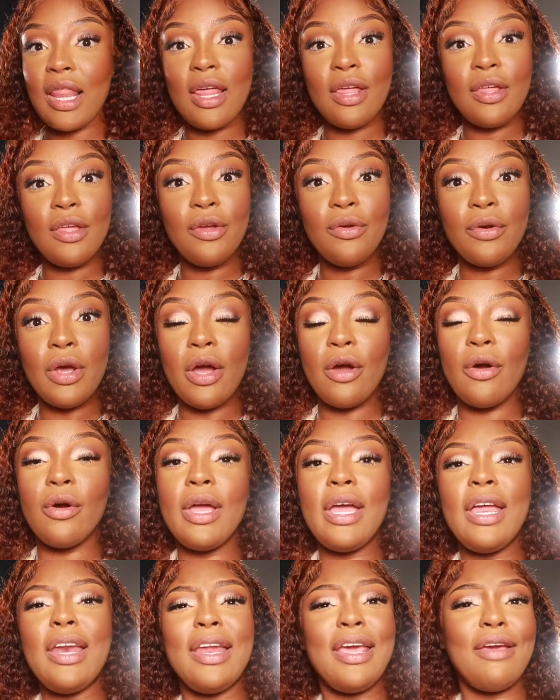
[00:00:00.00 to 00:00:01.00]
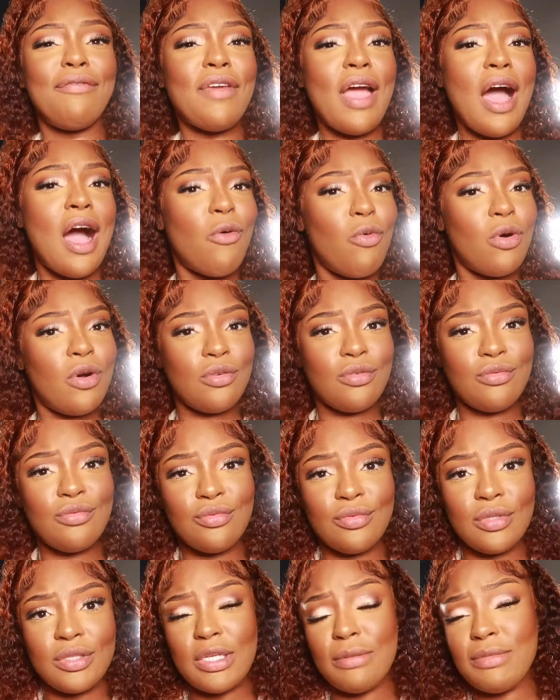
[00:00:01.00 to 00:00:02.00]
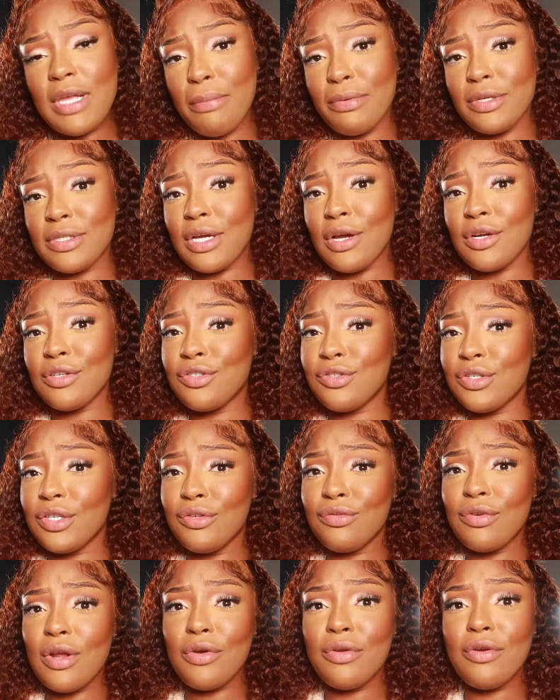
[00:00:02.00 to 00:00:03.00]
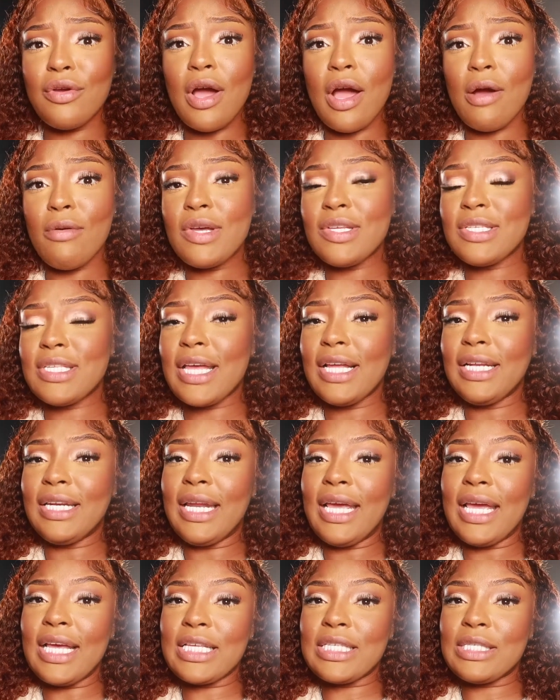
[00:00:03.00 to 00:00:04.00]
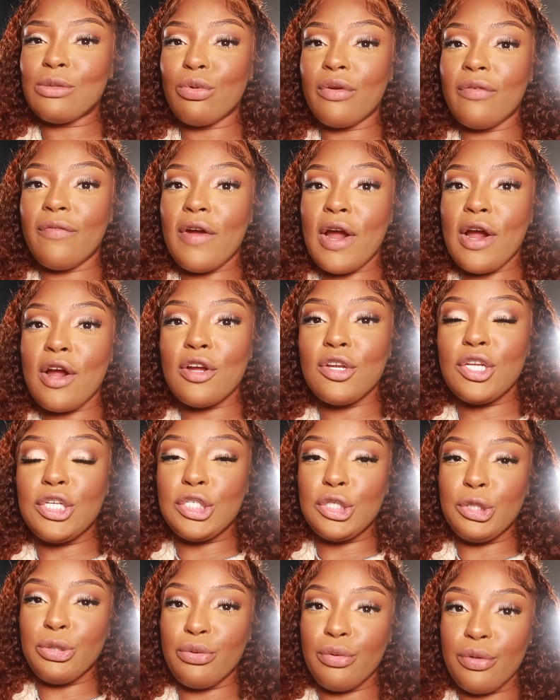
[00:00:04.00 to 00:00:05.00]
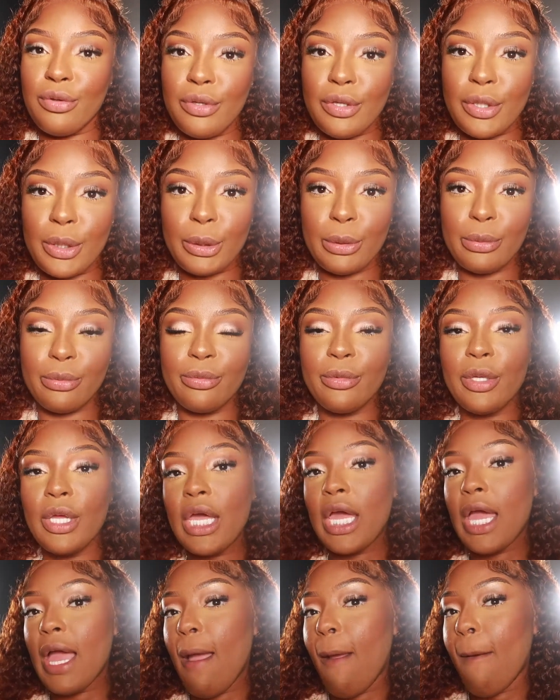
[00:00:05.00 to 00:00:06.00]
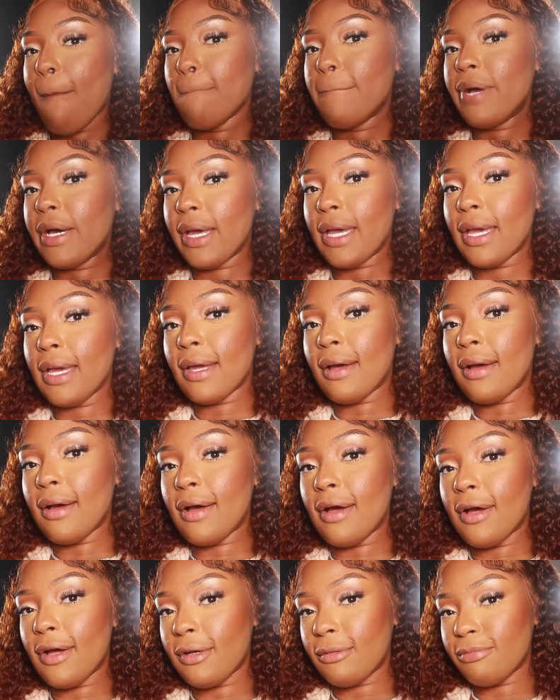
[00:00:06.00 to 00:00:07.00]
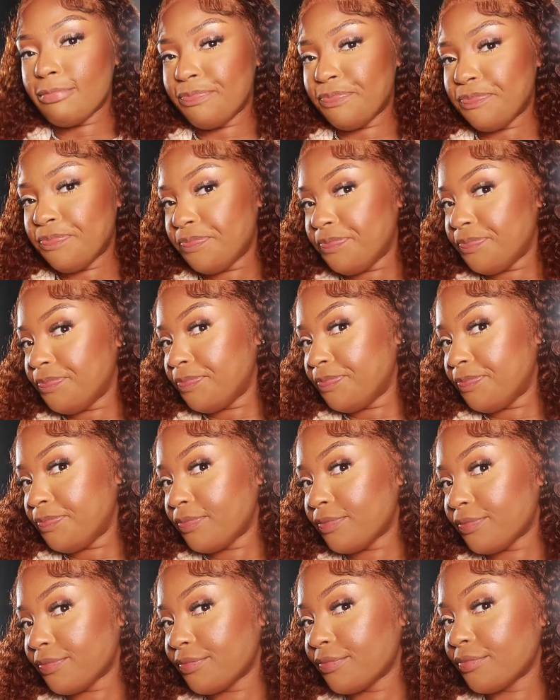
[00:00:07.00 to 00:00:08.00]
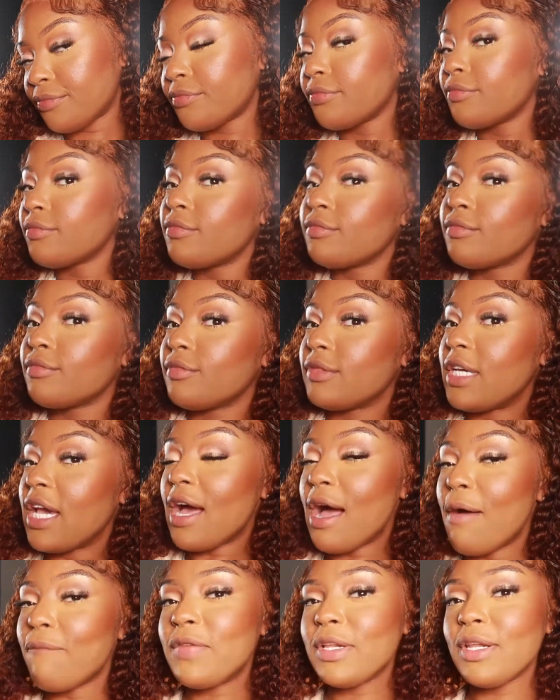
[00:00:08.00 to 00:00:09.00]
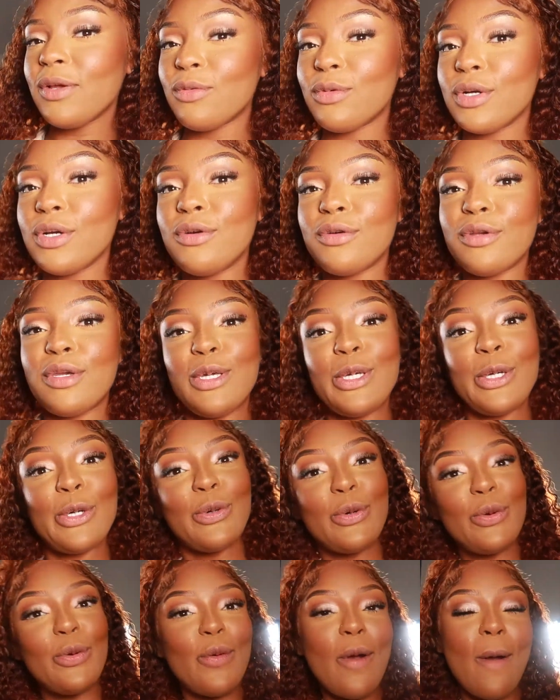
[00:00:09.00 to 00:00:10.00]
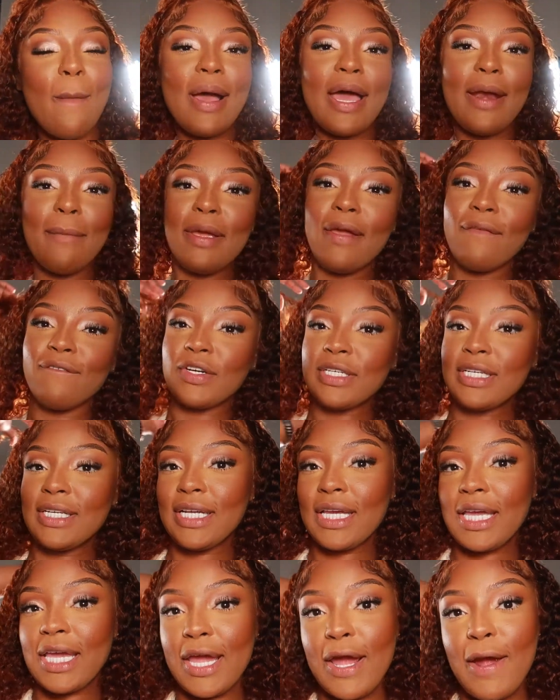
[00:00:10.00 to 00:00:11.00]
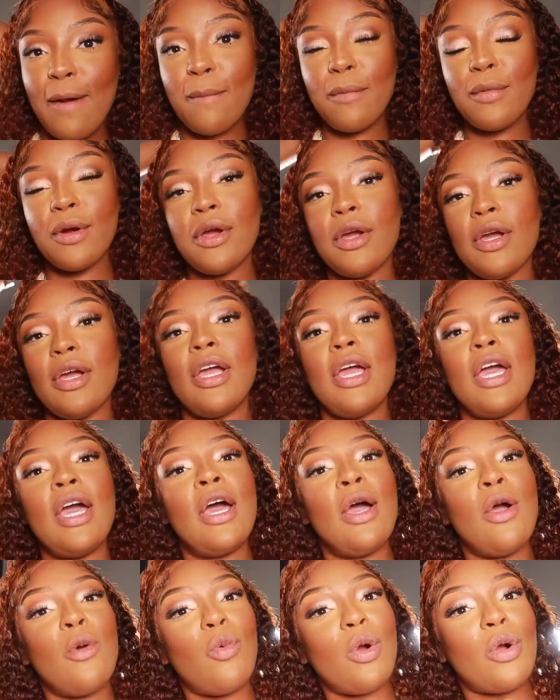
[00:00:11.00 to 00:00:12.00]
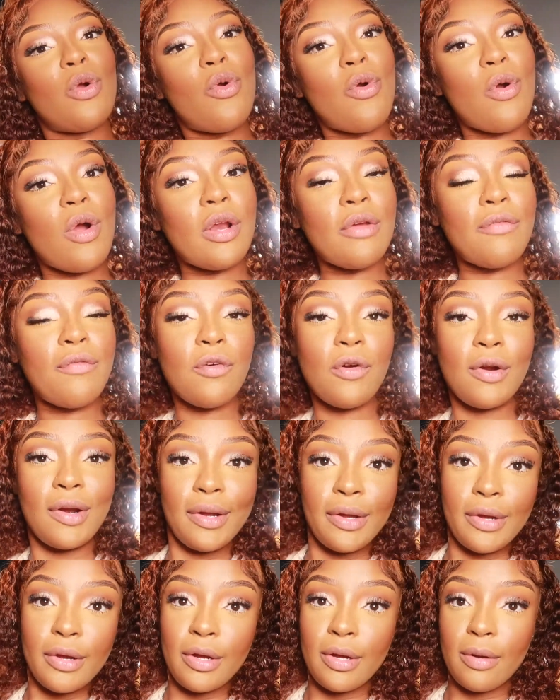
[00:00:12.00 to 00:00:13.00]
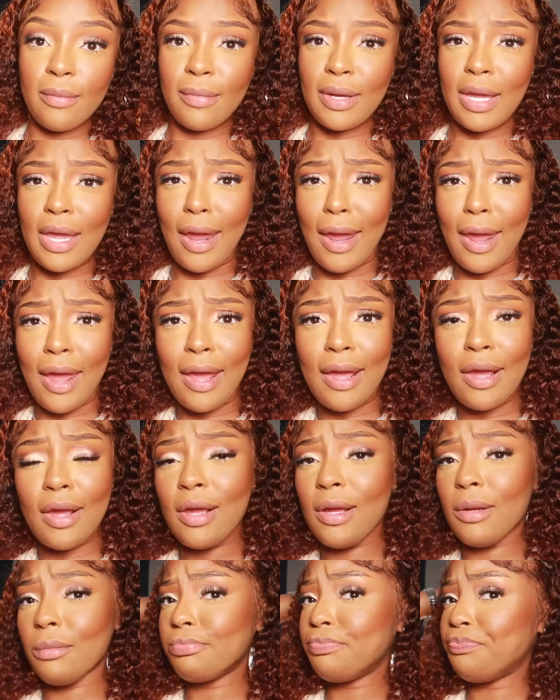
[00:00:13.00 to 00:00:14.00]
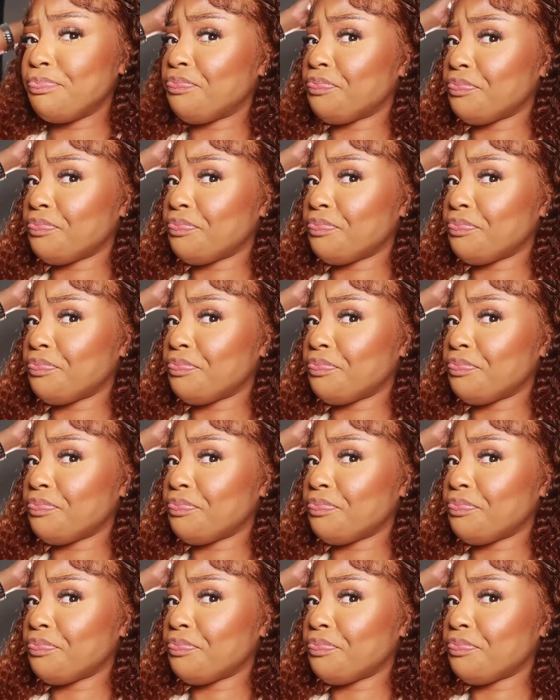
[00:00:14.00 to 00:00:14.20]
you know and if y'all want some type of surgery you know you can always say lex referred you you know but um yeah i'm feeling real cute i'm about to be in front of the camera recording for them and